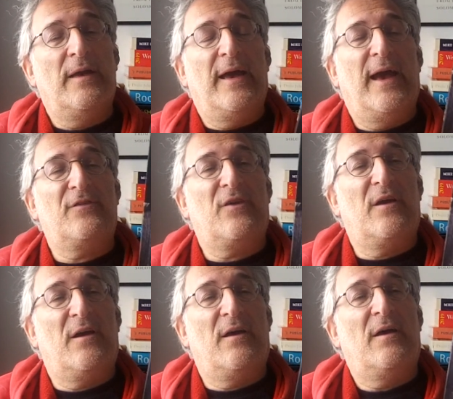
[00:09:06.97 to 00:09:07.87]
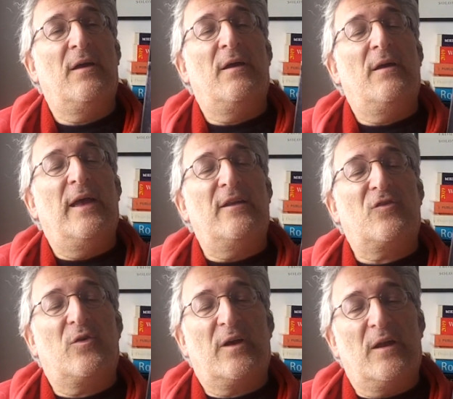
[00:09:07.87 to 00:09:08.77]
It has a
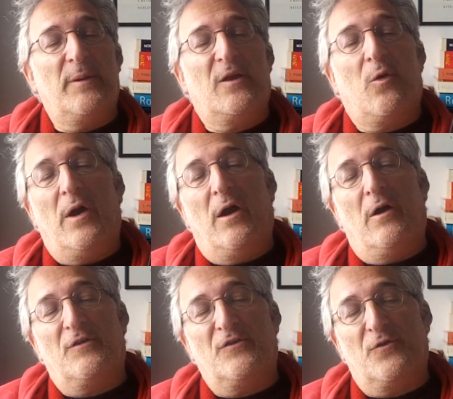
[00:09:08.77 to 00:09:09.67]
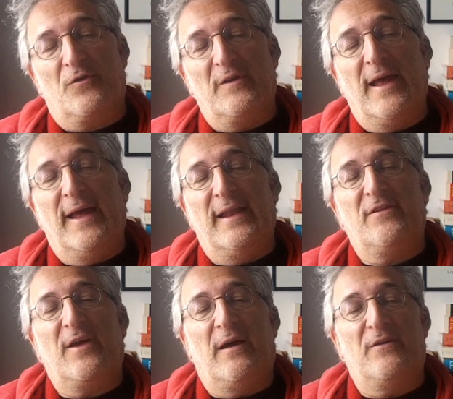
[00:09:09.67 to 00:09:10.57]
it's going to be quite hard to sort of nail
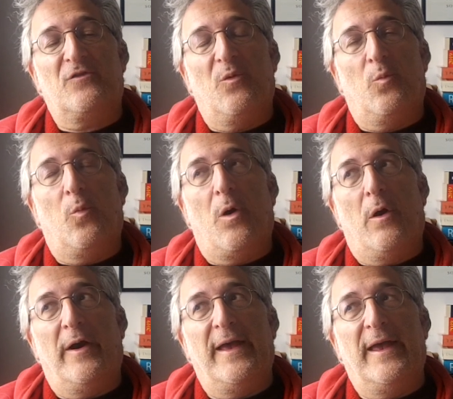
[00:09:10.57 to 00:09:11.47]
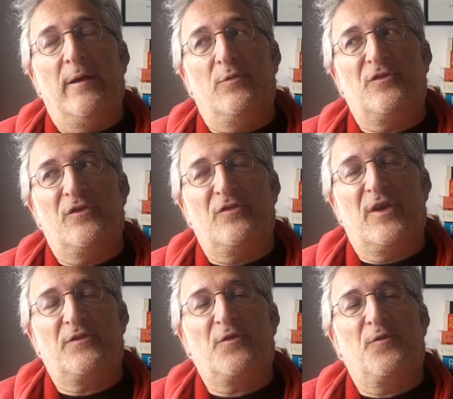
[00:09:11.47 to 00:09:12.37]
it down as to why it was
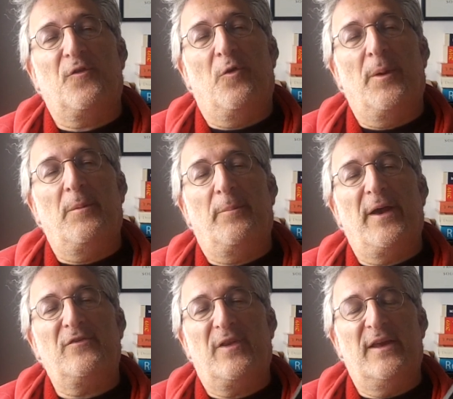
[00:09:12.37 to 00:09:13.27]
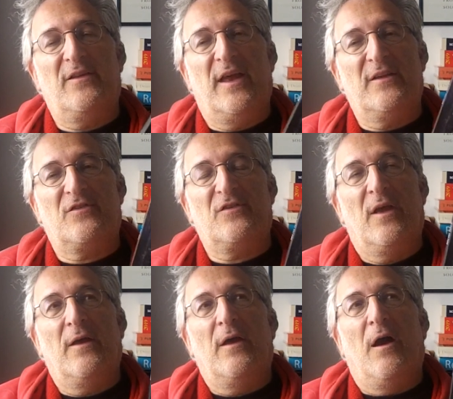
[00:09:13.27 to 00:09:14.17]
successful for me. But basically, it,
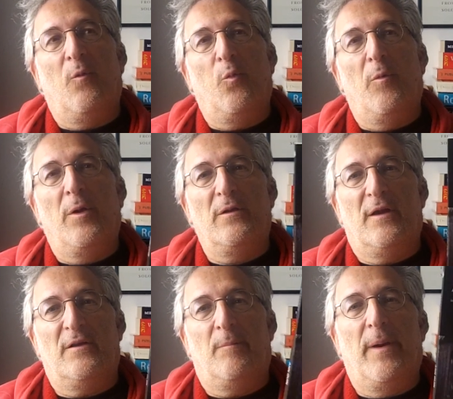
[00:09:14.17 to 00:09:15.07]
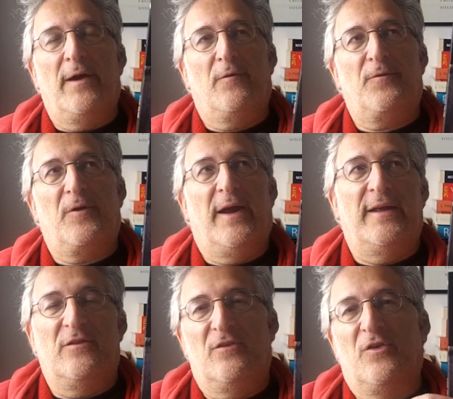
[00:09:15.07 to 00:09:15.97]
it's a woman and a male
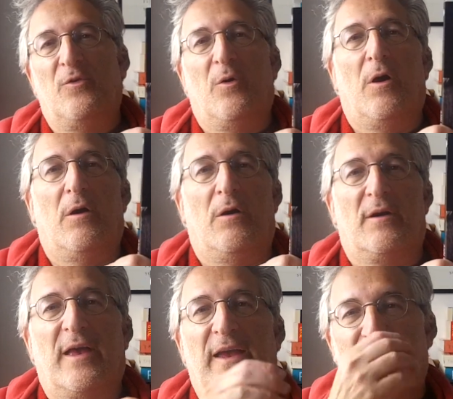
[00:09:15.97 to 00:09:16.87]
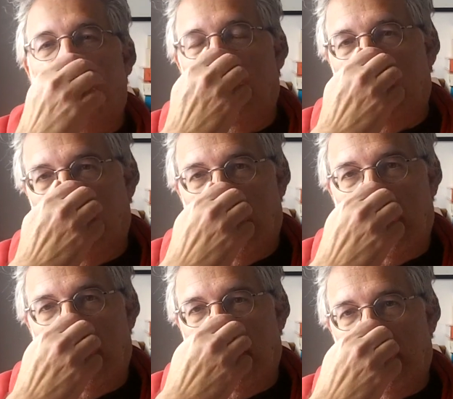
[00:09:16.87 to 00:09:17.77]
friend who are occasional
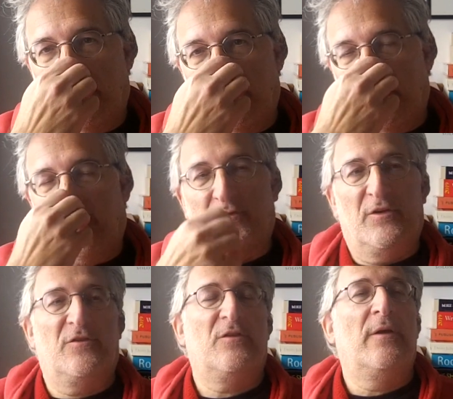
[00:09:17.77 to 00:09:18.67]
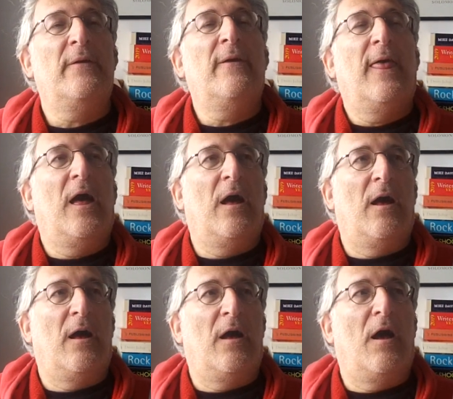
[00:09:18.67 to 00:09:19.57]
uh, lovers.
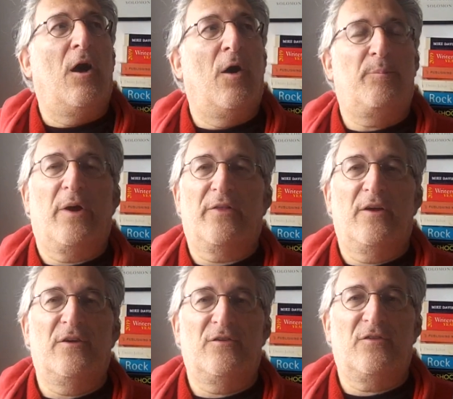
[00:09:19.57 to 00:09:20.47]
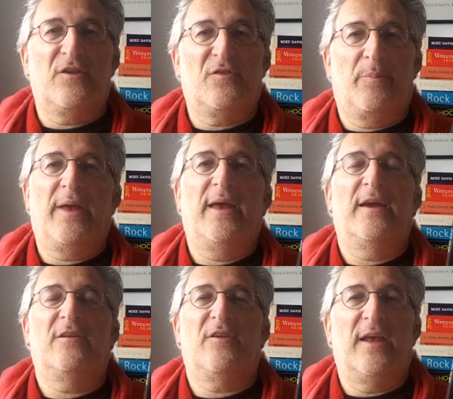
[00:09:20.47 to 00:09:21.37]
Uh, her brother has
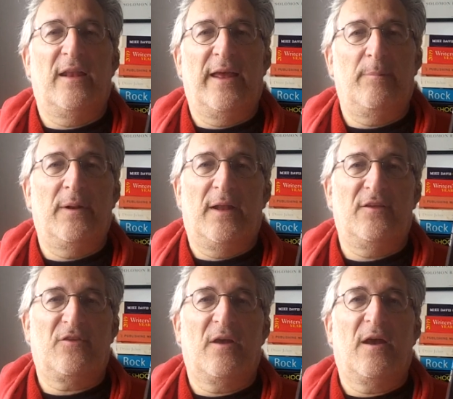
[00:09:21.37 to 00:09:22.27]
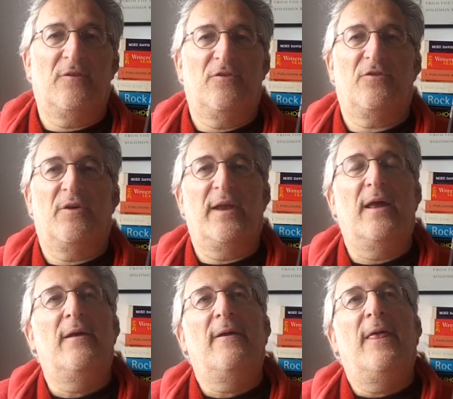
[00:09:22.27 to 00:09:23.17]
disappeared in a Middle Eastern
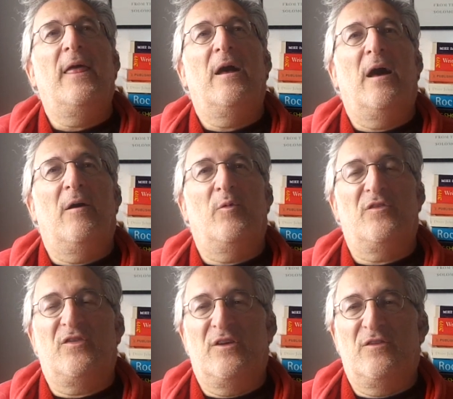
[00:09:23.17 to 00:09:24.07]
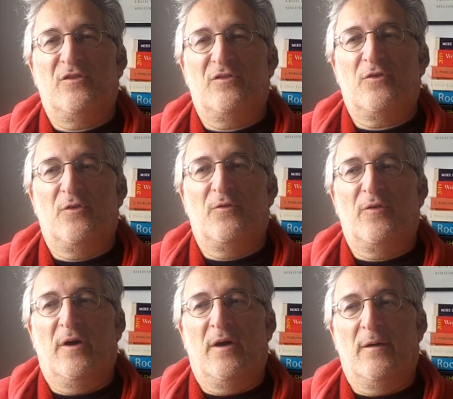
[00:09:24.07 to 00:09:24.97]
country, uh, which is sort
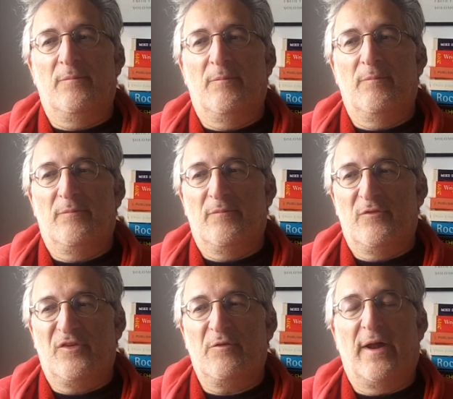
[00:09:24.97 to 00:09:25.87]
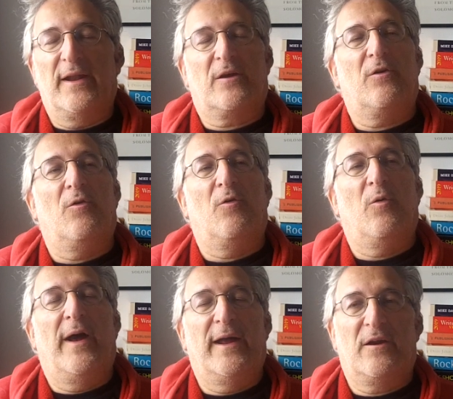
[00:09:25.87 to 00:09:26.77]
of um,
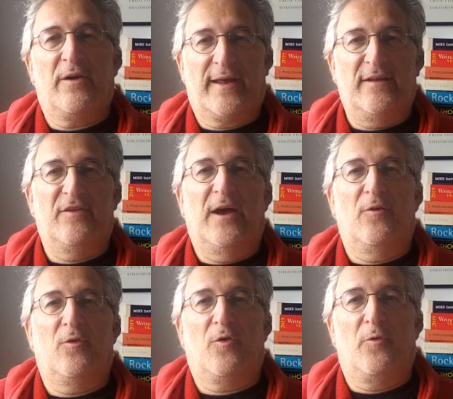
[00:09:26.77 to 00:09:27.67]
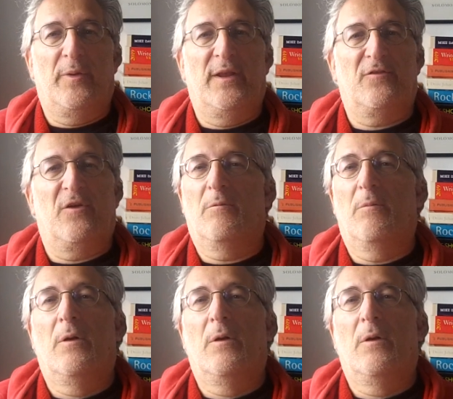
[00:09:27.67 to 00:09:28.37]
tyrannical and cracking down on communism.